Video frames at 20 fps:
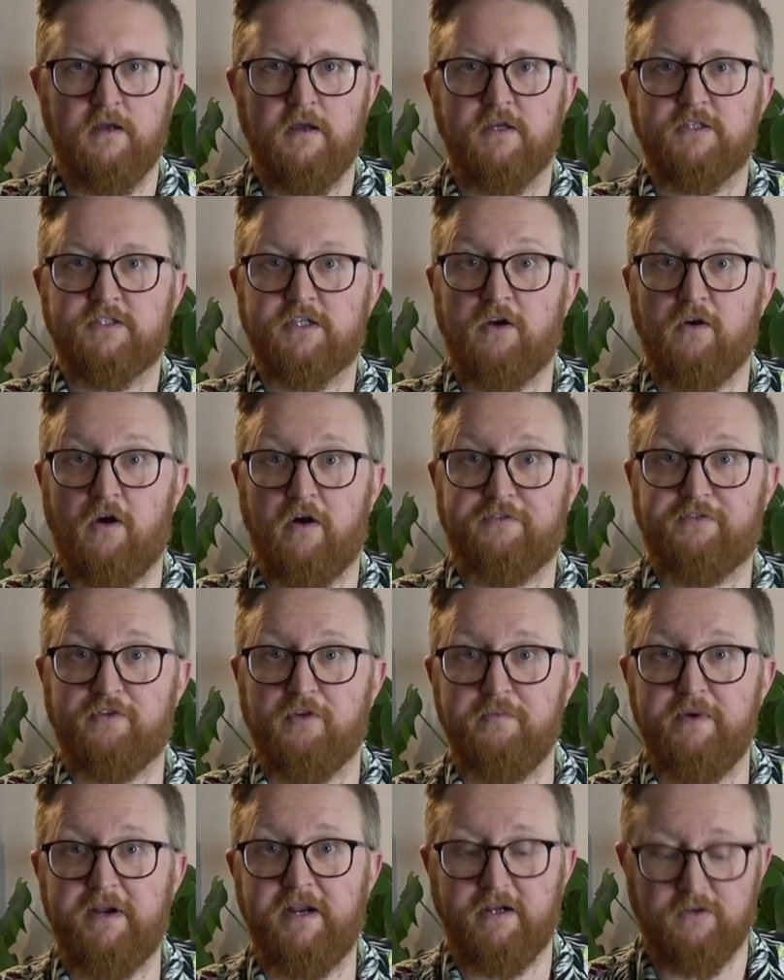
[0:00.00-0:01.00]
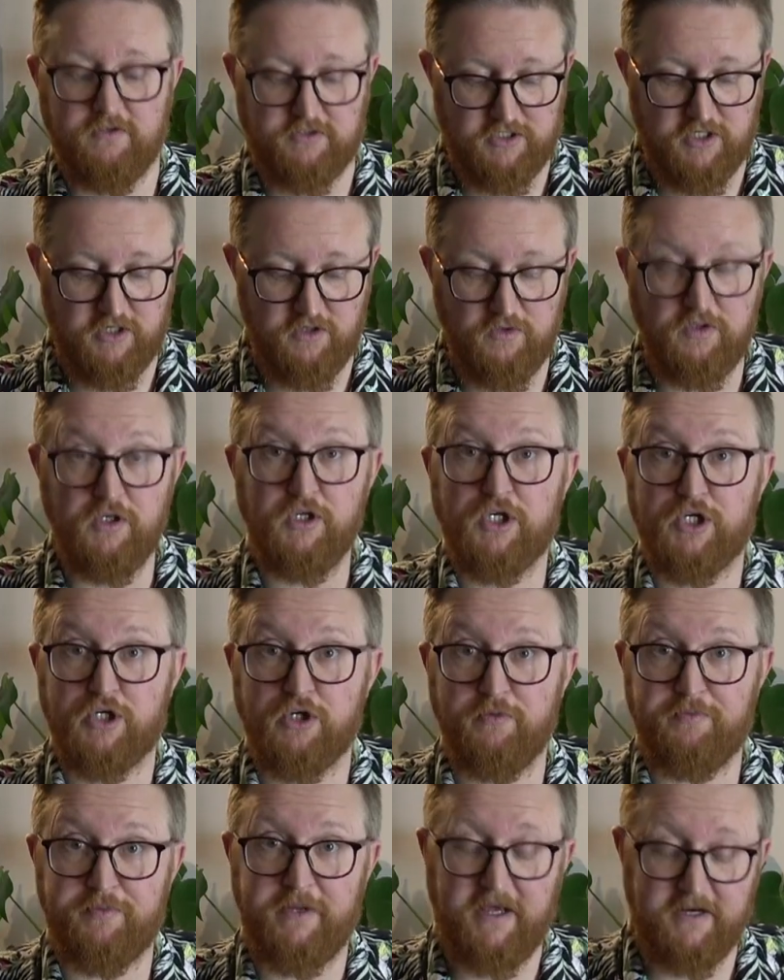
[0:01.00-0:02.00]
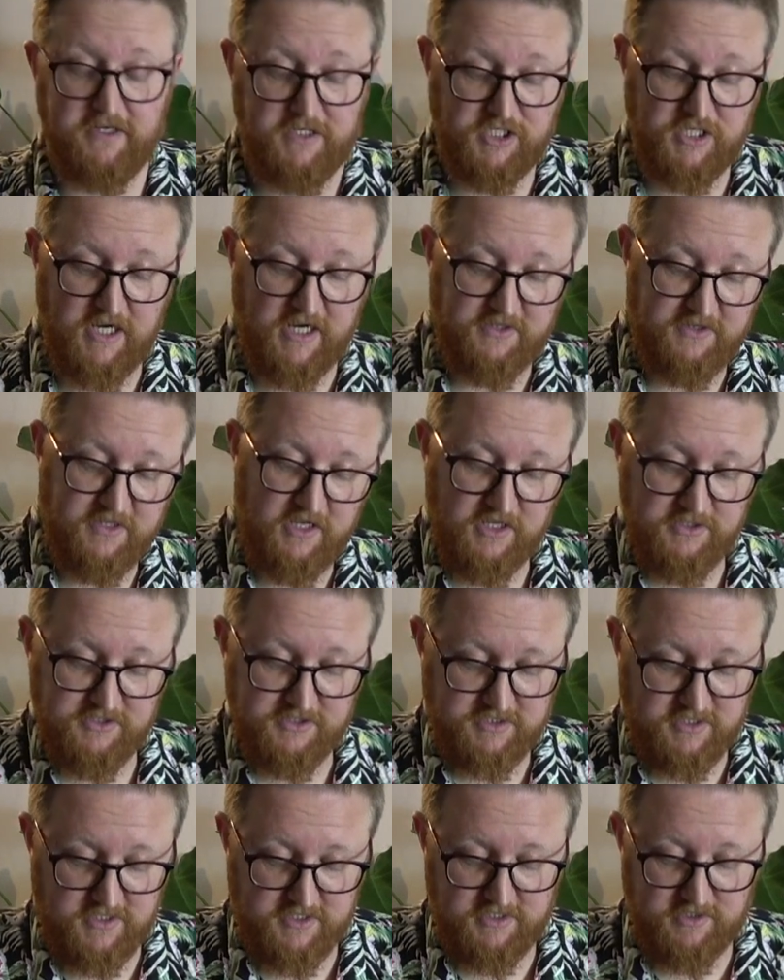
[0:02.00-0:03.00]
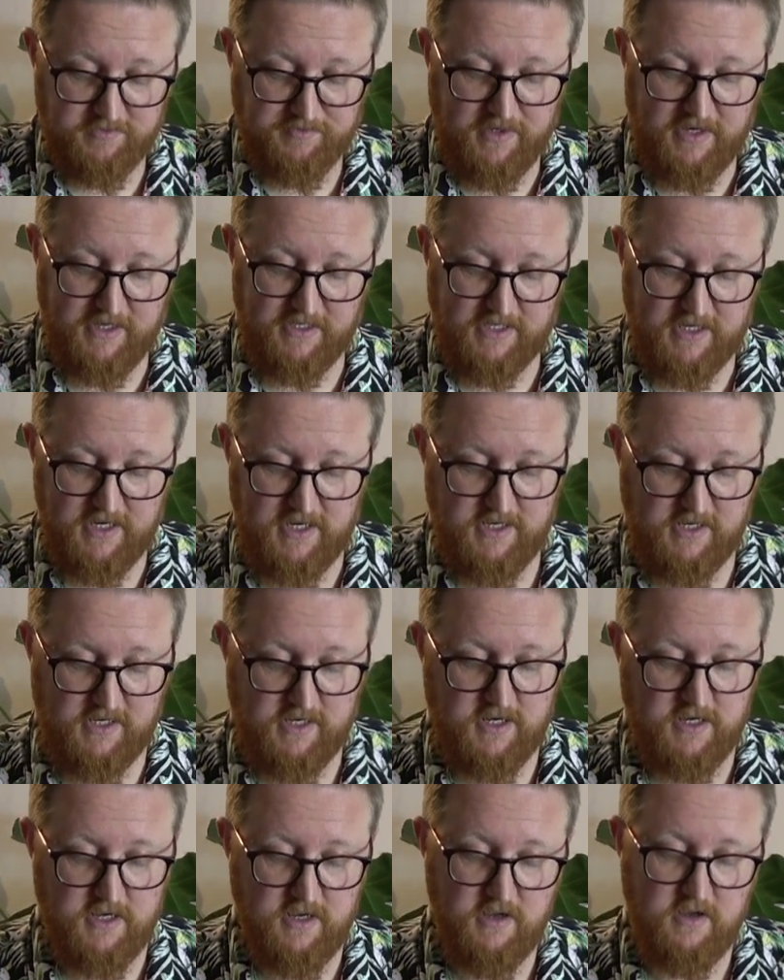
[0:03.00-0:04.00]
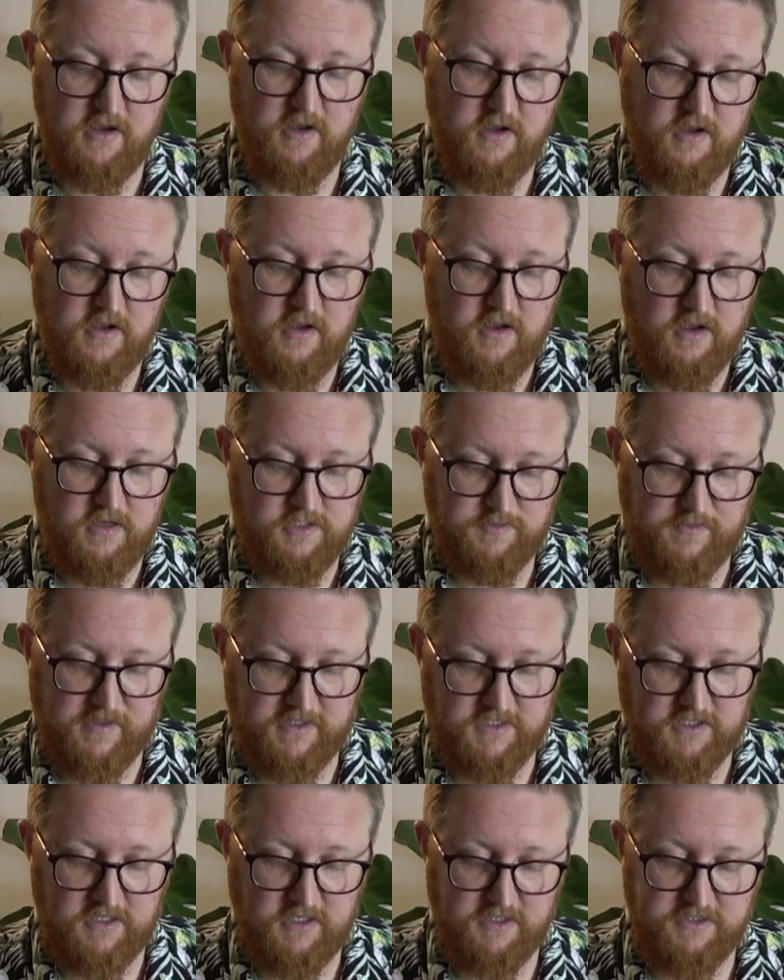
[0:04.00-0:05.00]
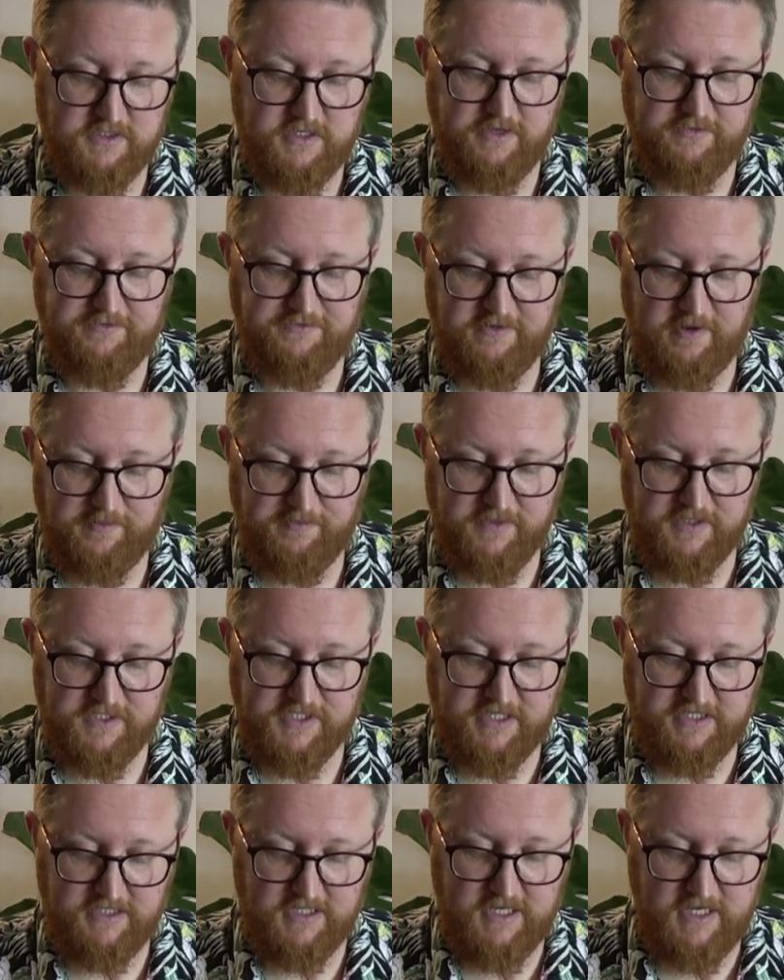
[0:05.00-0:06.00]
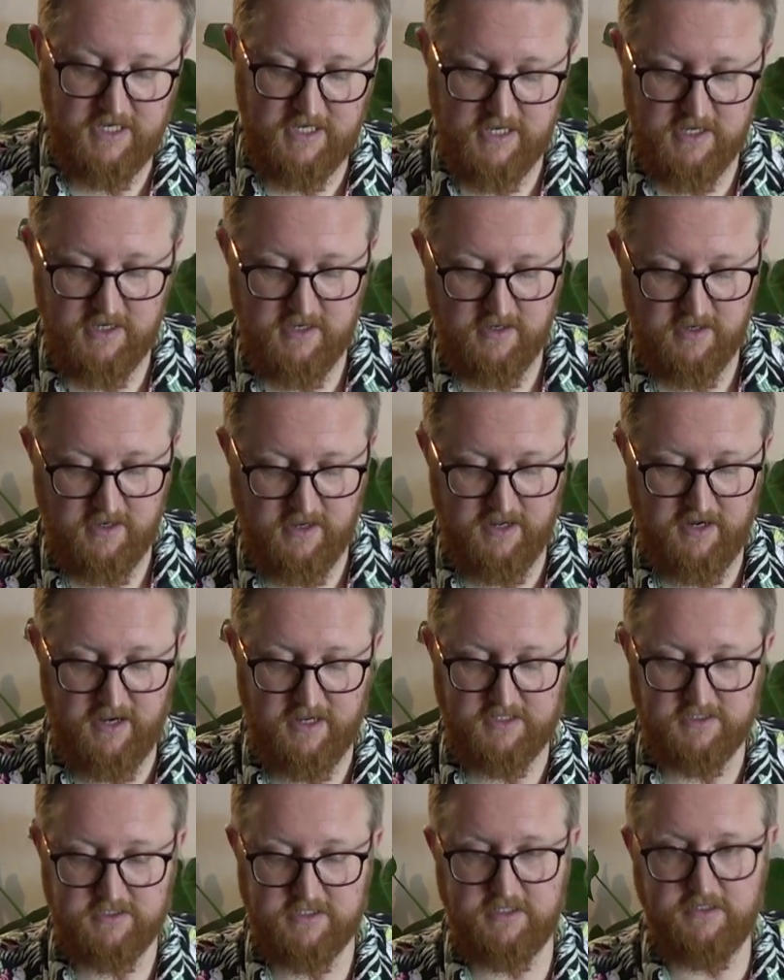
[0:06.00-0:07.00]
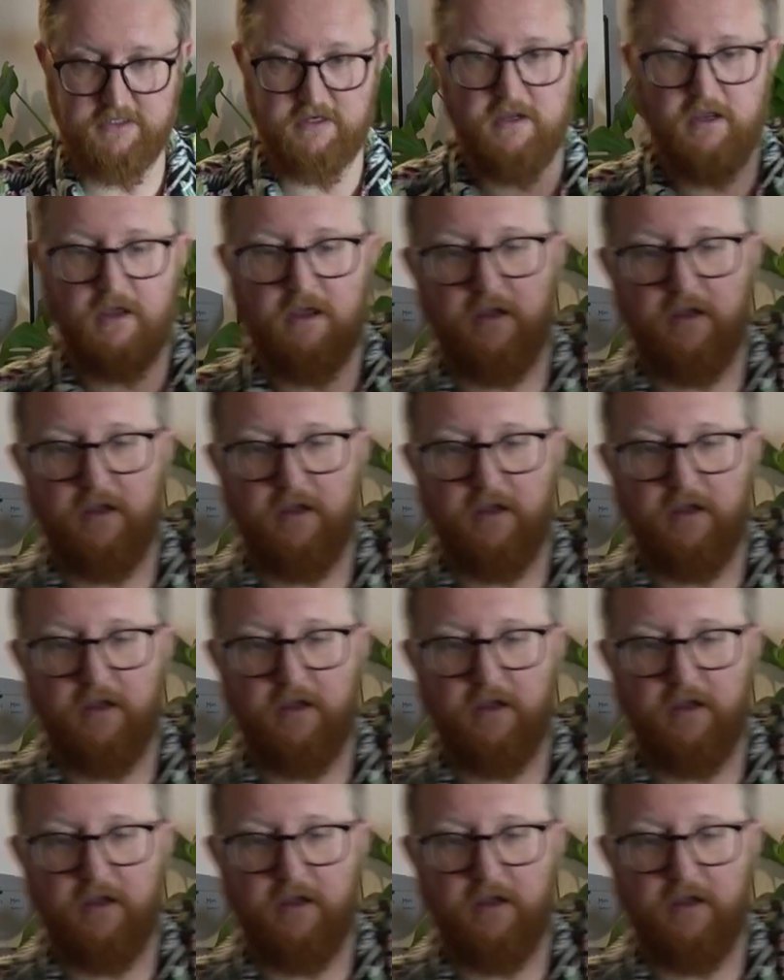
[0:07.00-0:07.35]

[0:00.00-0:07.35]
So after a minute or 2, you should be able to check the other side of the pancake. Spatula under, flip it gently, and excellent.